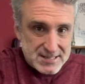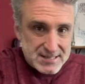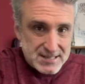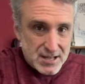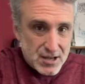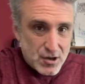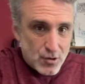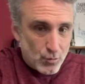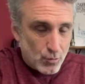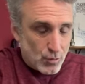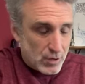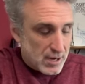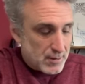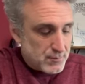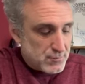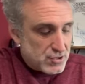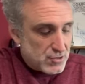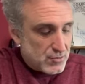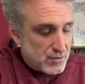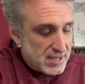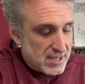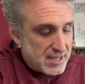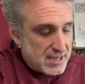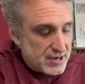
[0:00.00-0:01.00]
What I'm
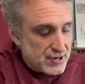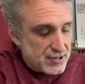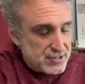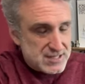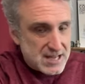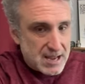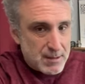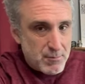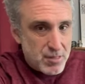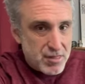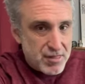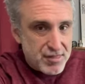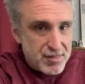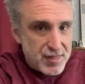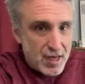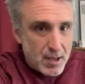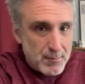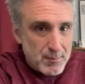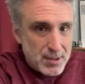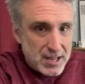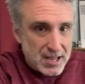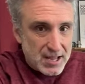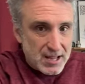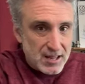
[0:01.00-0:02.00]
doing here is I'm
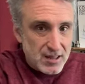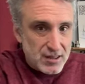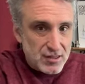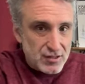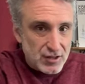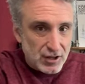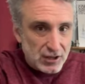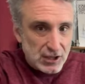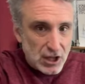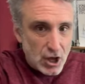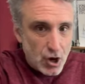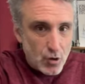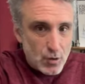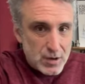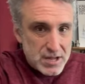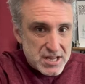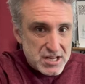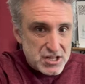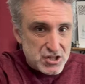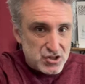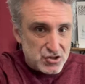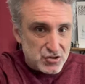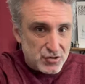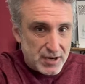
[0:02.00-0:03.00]
thumbing the low E
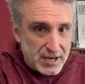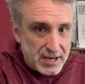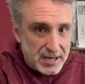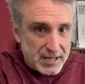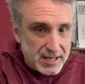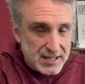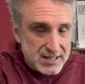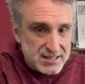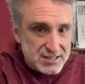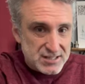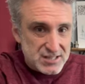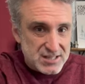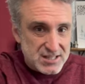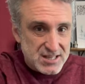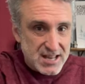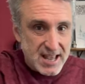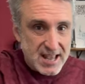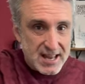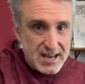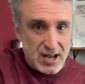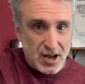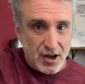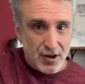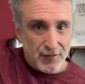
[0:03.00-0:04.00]
string instead
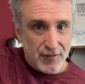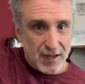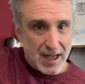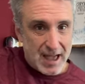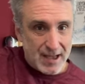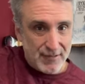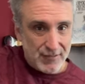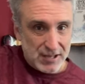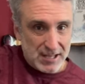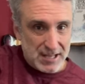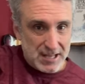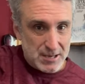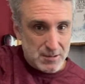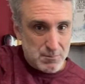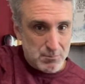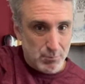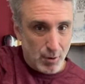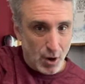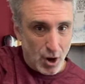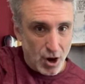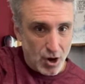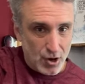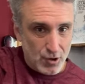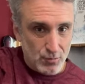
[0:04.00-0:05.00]
of having it
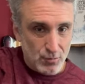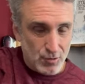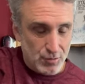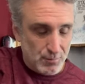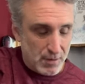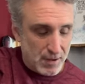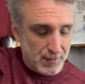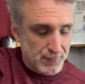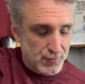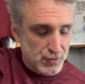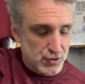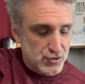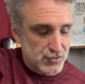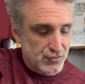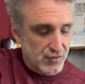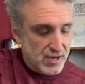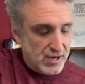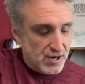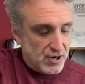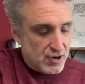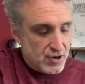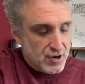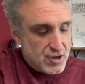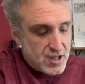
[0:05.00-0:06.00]
barred with my first finger.